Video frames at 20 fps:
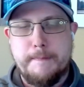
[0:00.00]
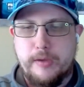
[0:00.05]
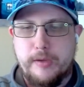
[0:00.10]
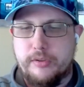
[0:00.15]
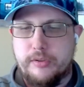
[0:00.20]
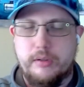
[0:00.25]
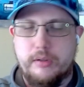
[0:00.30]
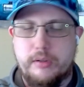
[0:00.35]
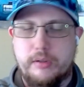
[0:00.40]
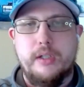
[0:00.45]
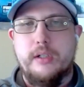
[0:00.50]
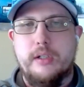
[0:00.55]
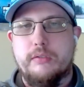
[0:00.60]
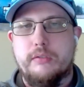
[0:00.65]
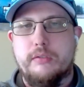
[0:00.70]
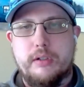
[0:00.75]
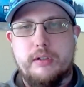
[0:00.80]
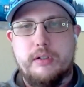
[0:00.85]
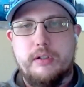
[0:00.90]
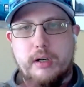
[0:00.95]
So,
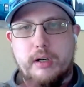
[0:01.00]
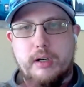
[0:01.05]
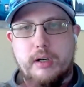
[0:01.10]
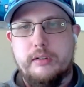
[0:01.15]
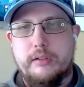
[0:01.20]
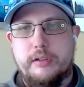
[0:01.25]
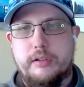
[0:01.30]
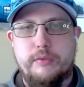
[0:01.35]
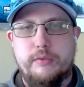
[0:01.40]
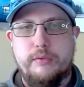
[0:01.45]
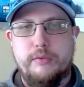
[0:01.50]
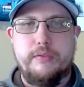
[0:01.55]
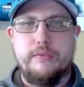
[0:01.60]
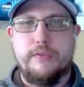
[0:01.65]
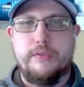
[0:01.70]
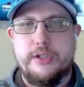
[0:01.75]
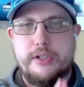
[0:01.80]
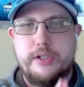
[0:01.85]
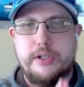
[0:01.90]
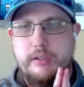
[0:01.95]
regardless of what
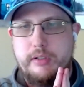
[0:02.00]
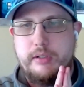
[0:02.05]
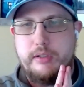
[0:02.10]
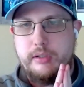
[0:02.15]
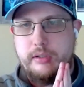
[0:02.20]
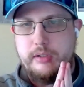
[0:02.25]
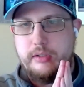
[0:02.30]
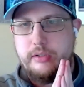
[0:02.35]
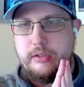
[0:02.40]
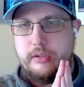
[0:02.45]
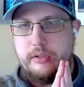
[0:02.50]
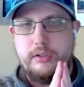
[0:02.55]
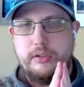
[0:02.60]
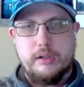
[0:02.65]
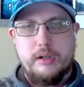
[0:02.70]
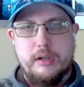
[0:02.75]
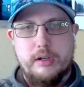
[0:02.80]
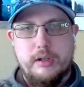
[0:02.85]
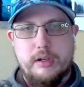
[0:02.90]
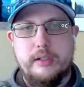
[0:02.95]
version
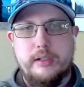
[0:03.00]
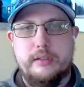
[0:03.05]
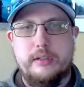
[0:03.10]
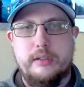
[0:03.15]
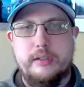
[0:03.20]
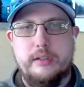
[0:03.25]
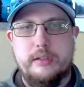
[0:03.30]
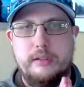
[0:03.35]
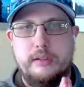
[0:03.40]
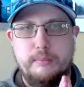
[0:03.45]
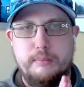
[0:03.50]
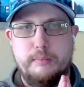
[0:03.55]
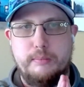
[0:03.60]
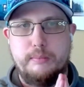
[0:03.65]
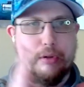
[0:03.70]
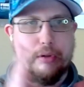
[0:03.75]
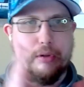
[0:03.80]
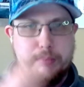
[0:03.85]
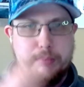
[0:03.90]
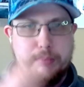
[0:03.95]
you're on,
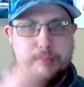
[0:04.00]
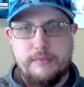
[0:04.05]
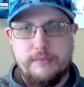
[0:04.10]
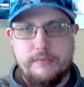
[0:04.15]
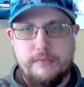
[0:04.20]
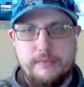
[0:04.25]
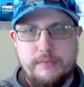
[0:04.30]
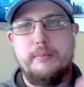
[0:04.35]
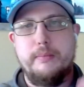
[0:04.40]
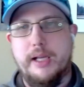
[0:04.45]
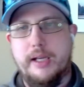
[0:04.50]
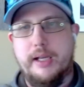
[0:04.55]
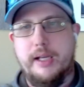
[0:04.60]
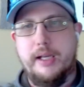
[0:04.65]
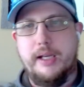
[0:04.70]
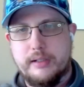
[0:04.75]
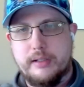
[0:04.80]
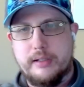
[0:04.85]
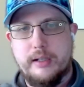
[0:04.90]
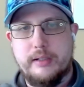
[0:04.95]
both platform
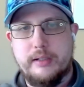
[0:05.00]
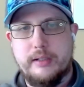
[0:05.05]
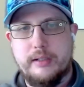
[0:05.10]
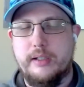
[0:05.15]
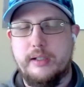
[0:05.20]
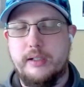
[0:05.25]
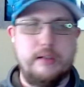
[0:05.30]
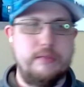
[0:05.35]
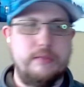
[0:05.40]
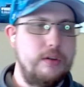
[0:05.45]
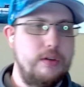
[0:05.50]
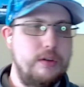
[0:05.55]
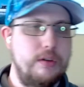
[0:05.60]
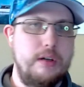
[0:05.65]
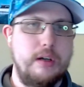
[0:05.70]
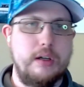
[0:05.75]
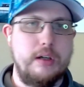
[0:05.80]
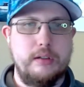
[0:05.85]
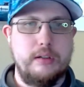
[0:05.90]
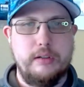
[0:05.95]
and content, and
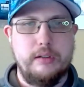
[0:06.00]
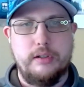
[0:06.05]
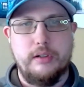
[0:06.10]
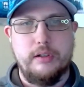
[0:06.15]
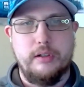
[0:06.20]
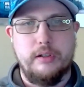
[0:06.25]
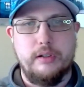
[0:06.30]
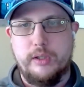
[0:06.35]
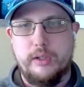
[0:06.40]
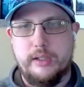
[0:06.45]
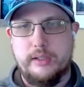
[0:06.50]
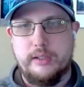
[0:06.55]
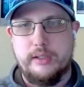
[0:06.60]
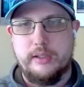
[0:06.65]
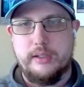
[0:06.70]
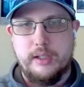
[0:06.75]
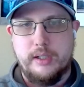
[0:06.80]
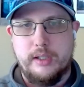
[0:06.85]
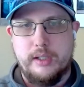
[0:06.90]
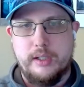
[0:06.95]
regardless of what
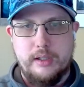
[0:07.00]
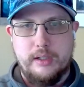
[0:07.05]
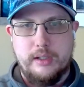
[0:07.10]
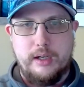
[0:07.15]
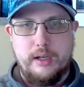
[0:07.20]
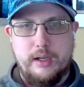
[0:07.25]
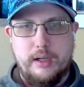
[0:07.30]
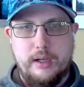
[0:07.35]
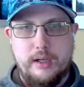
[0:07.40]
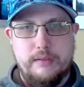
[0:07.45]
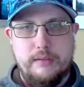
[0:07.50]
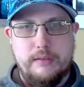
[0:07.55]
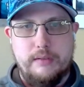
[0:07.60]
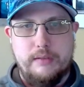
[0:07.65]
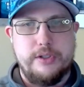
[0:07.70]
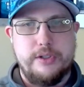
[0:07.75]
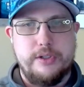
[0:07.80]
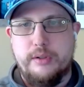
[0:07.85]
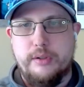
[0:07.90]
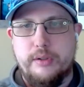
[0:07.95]

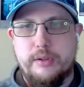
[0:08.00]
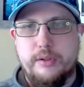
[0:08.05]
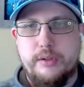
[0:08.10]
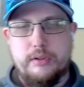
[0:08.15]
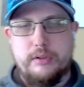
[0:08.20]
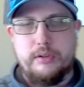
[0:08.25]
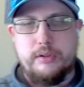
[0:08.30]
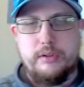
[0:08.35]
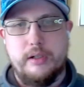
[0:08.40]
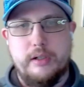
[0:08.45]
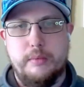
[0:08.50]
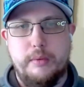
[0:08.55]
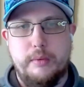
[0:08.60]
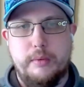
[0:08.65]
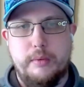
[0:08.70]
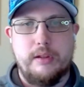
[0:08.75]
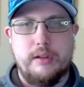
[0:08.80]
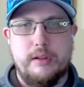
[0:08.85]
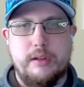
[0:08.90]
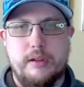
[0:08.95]
version you started
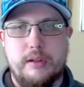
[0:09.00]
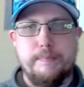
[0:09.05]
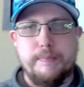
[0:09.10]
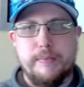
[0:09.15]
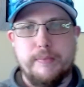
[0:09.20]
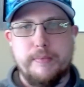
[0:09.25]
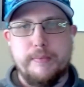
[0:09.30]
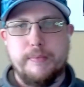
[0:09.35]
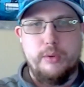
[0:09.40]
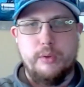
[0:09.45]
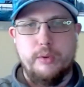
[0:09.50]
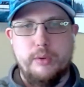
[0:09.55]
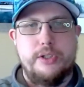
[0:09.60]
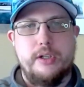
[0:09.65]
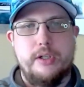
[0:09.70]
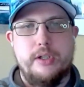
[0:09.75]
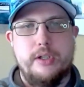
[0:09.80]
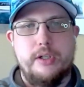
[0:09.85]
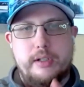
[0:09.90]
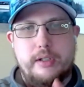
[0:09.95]
with, we're
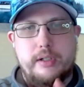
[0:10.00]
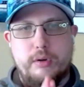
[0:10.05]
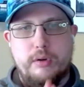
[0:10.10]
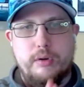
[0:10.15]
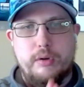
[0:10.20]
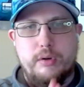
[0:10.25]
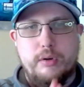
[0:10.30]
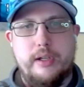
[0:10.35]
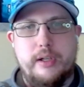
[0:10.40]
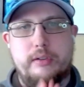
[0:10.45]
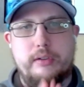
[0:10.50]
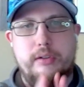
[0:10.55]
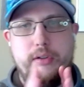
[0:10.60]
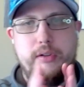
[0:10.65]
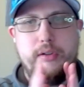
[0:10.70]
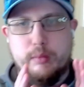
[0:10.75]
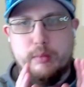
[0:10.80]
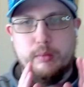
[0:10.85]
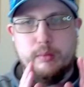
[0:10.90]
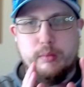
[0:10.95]
sure that
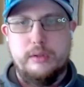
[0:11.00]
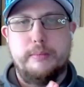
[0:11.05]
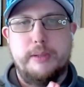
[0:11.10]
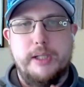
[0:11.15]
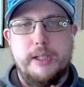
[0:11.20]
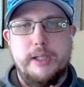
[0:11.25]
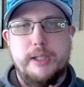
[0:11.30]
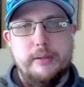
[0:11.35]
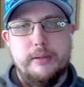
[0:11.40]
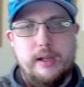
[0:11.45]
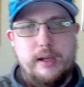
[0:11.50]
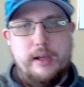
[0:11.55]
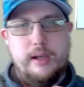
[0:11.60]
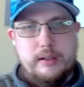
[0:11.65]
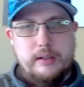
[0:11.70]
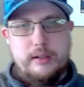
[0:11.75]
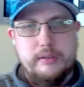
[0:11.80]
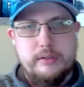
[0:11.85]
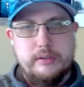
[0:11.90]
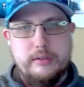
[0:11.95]
Cortex will be able to
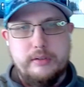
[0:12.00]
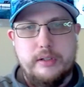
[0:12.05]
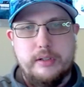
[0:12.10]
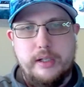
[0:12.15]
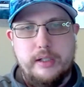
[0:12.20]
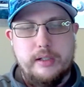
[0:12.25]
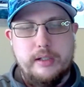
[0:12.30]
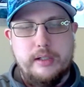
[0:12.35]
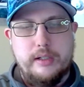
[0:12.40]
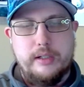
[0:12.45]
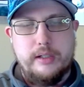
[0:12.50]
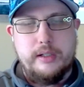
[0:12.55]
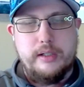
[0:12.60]
handle your data